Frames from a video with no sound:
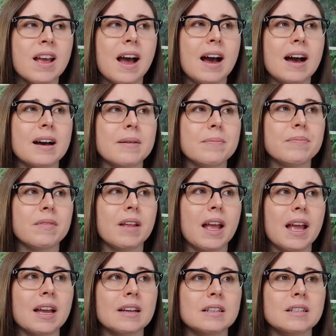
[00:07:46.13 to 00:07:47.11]
Um,
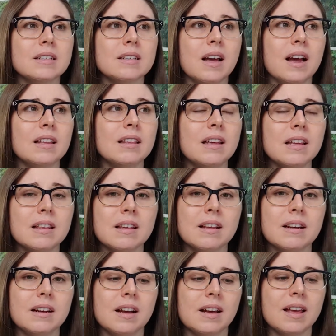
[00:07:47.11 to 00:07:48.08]
and I think that,